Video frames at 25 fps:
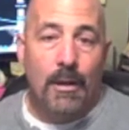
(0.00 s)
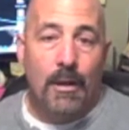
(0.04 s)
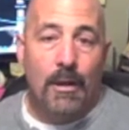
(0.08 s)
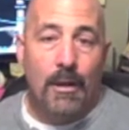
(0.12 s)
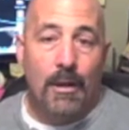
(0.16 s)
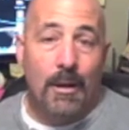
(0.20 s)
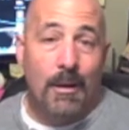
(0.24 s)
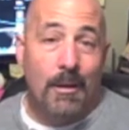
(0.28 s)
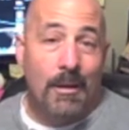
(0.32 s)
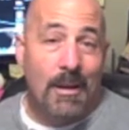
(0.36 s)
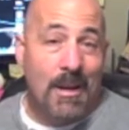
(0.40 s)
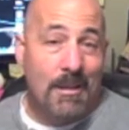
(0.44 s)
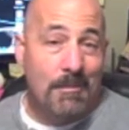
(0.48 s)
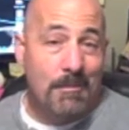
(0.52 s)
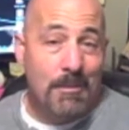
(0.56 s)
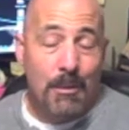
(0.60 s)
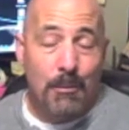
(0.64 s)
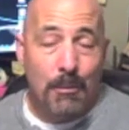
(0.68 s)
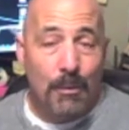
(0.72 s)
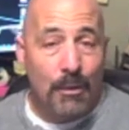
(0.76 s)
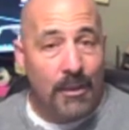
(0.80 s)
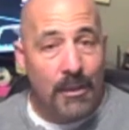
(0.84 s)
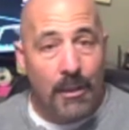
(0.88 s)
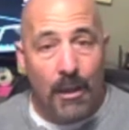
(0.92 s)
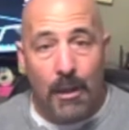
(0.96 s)
I'm
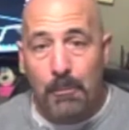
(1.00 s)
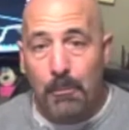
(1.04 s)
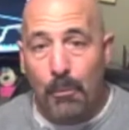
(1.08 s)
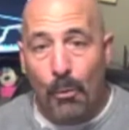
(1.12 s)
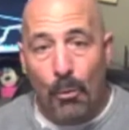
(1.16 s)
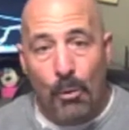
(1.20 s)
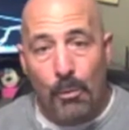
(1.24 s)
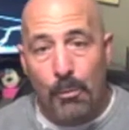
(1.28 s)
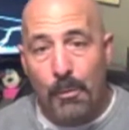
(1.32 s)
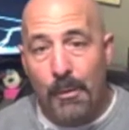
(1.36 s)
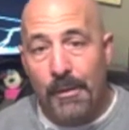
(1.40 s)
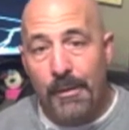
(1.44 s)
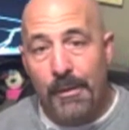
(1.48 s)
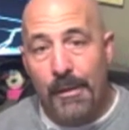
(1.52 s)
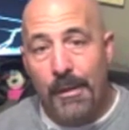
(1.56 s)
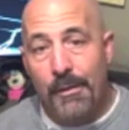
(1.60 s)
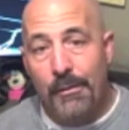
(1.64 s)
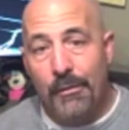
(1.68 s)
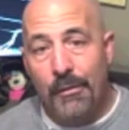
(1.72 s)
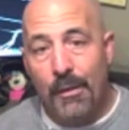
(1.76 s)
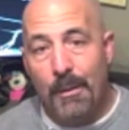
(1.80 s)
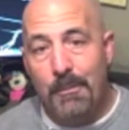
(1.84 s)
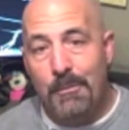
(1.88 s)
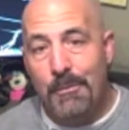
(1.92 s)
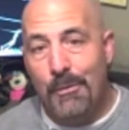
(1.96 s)
not really on board with
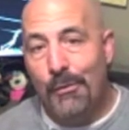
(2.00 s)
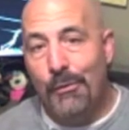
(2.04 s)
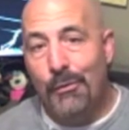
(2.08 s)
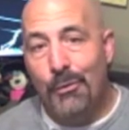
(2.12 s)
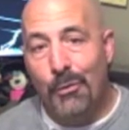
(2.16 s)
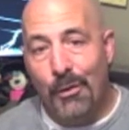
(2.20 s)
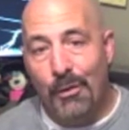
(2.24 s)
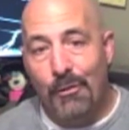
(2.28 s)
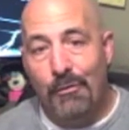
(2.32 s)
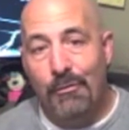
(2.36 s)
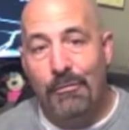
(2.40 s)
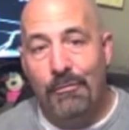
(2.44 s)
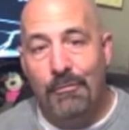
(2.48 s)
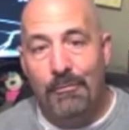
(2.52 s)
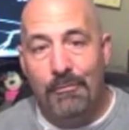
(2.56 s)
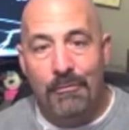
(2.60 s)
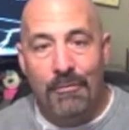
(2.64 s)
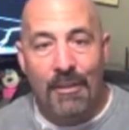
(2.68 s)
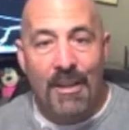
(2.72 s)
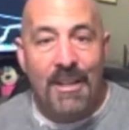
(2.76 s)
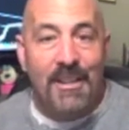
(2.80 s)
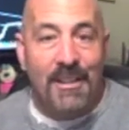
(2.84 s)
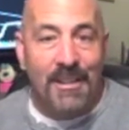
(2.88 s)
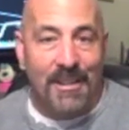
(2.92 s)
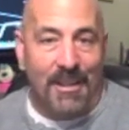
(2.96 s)
this. I'm just sort of
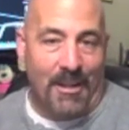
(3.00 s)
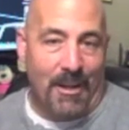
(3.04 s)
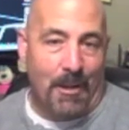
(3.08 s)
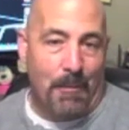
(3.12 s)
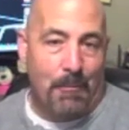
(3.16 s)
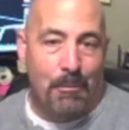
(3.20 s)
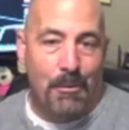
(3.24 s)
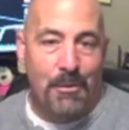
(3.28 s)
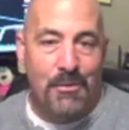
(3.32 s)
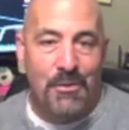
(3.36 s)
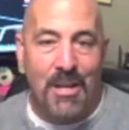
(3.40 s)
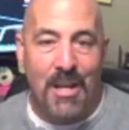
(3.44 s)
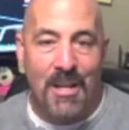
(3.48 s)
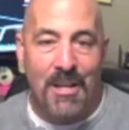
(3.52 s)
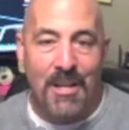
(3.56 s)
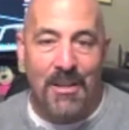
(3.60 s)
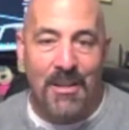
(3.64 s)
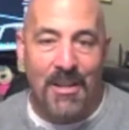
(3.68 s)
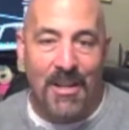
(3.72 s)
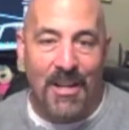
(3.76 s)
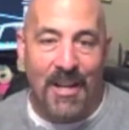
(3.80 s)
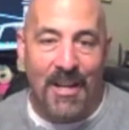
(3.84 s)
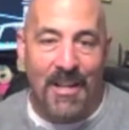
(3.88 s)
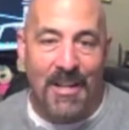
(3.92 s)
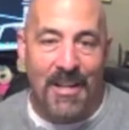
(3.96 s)
faking it. I'm
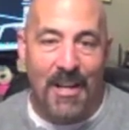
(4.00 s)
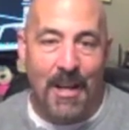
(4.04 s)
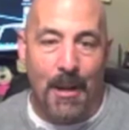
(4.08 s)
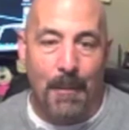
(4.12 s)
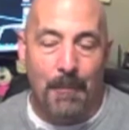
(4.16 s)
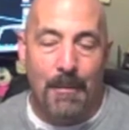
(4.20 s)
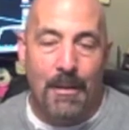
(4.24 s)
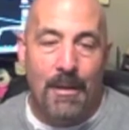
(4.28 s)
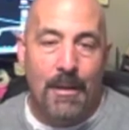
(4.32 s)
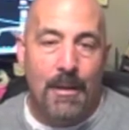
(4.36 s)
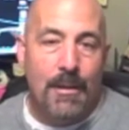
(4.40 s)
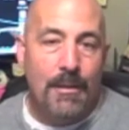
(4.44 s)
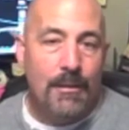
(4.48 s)
pretending that I am.